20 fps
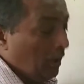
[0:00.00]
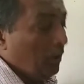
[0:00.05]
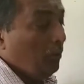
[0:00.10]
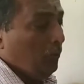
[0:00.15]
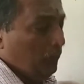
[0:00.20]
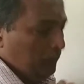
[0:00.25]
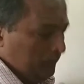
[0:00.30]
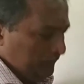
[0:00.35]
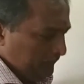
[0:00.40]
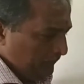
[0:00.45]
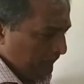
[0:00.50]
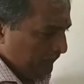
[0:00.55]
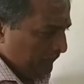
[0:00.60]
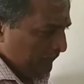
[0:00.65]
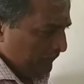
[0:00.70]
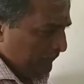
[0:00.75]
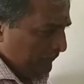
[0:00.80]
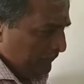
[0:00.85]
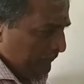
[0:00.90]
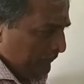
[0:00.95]

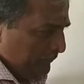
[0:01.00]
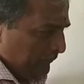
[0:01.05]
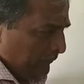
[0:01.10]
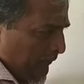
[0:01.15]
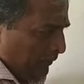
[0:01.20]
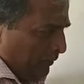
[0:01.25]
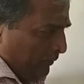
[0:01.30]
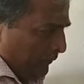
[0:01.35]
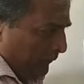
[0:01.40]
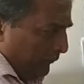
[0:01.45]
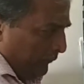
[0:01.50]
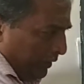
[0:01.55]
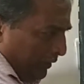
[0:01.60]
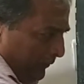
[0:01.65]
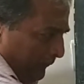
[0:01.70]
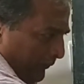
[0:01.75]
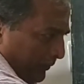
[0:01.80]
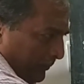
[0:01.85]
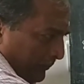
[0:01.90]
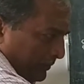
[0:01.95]
Therefore,
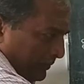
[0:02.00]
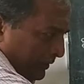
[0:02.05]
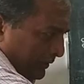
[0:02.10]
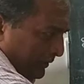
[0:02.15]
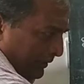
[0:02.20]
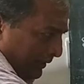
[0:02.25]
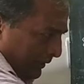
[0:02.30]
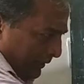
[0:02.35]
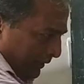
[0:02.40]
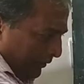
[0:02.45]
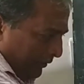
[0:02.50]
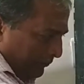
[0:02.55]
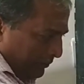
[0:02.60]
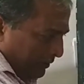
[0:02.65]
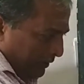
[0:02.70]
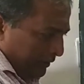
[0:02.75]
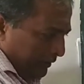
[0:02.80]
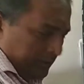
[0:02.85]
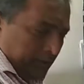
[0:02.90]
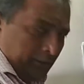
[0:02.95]
600 we spend,
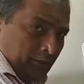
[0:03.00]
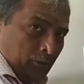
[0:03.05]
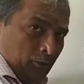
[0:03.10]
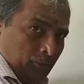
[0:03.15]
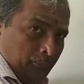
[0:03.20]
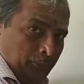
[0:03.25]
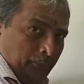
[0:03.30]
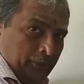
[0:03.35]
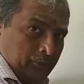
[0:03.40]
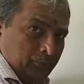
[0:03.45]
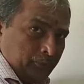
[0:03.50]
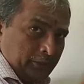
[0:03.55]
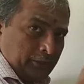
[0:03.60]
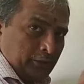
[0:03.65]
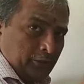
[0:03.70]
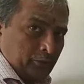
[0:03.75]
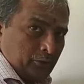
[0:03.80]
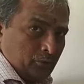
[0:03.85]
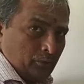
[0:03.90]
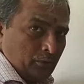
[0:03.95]
that is for our
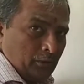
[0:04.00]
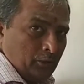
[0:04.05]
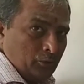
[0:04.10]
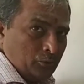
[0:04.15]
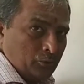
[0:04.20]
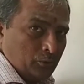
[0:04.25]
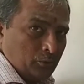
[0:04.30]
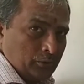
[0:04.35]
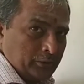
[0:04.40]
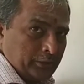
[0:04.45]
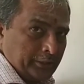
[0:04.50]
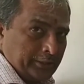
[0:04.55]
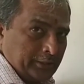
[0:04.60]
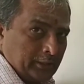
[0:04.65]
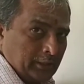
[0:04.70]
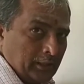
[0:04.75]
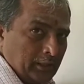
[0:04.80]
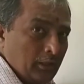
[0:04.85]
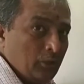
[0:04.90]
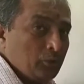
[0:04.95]
current consumption.
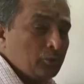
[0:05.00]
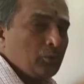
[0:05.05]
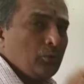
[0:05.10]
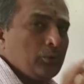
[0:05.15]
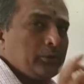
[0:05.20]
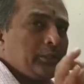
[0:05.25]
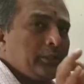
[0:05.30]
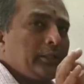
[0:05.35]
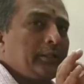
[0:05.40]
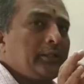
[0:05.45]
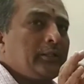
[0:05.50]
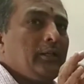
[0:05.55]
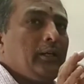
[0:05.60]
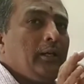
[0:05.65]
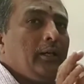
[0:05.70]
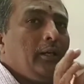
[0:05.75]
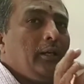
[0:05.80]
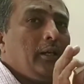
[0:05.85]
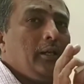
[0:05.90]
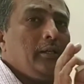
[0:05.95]

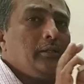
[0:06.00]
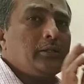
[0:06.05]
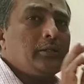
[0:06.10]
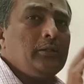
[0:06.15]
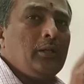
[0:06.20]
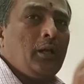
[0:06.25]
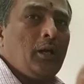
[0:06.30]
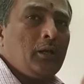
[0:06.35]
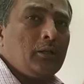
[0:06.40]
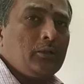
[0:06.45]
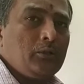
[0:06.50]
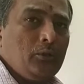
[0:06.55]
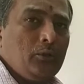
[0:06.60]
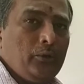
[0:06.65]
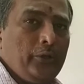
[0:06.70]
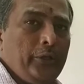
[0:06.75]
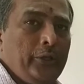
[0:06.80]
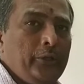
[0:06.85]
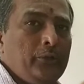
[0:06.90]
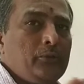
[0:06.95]
200 rupees we
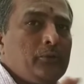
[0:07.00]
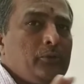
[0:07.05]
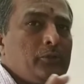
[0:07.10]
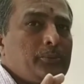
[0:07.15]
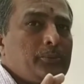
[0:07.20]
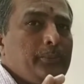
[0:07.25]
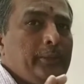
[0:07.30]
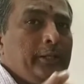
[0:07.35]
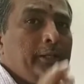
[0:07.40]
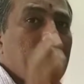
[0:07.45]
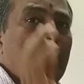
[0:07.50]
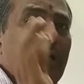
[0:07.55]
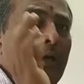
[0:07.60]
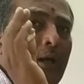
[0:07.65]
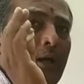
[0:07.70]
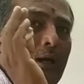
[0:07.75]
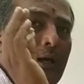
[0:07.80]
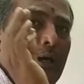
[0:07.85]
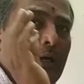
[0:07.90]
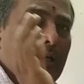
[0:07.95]
spend for our
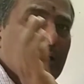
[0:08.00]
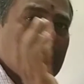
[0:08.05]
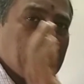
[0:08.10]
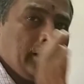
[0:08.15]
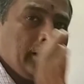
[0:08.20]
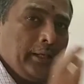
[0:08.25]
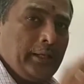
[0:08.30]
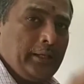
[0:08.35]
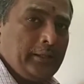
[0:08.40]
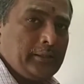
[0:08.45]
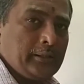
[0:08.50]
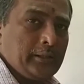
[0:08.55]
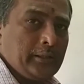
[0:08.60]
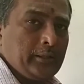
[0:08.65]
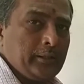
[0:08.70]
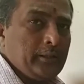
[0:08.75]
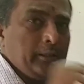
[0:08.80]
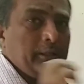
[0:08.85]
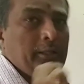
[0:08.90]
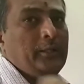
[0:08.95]
savings.
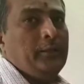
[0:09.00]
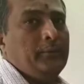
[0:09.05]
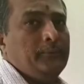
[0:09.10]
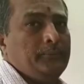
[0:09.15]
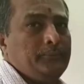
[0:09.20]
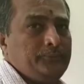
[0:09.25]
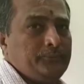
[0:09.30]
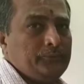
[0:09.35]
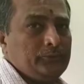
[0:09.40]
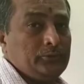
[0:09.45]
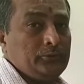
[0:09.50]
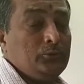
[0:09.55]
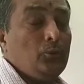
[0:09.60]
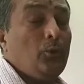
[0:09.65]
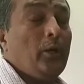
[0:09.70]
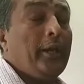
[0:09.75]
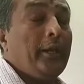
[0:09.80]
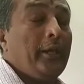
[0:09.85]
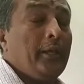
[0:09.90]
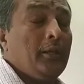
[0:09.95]
That means 600
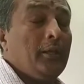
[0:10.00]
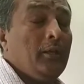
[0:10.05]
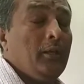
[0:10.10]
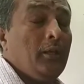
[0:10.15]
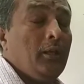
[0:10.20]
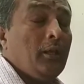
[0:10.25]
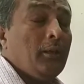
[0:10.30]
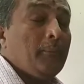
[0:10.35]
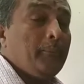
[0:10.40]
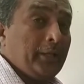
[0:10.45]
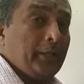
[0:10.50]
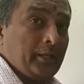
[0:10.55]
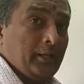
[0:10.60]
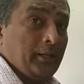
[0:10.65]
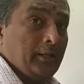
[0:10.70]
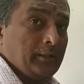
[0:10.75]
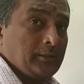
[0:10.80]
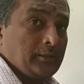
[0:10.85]
flows back to the firm.